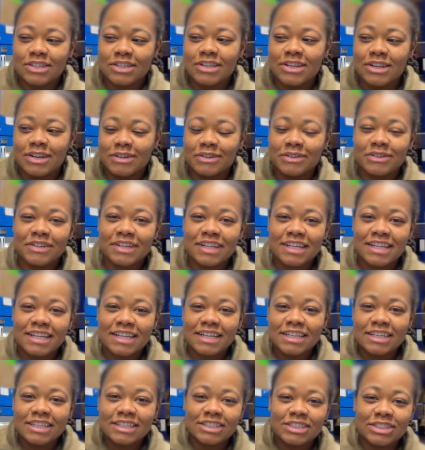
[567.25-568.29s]
you
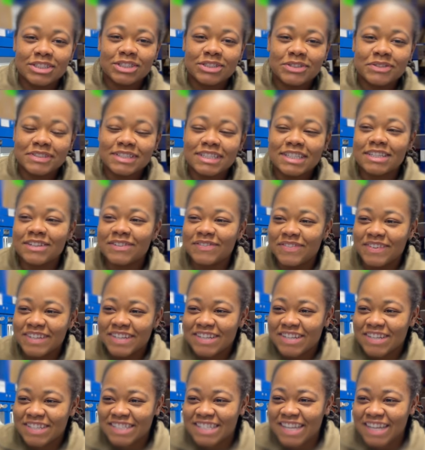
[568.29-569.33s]
know, shoot the
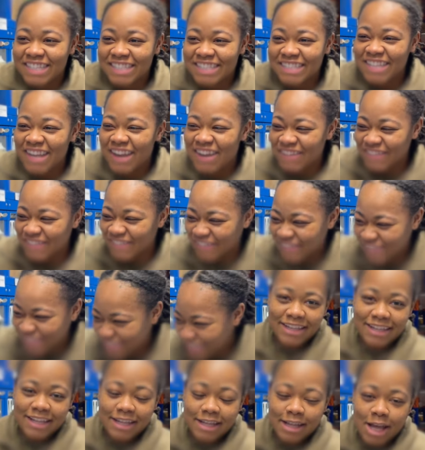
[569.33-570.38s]
defenders
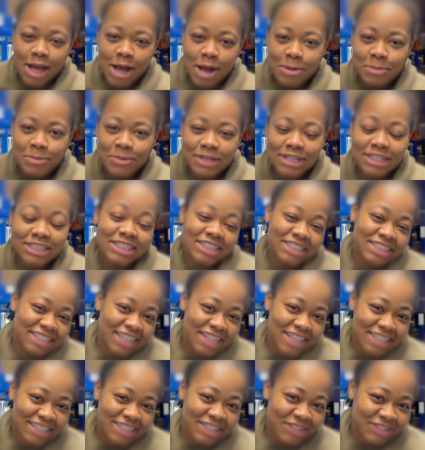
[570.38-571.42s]
I'm really just
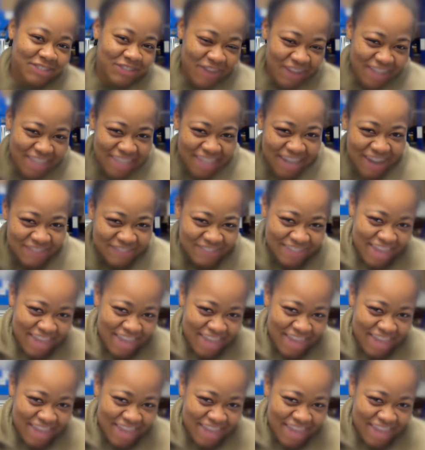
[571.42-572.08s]
saying stuff so I get off the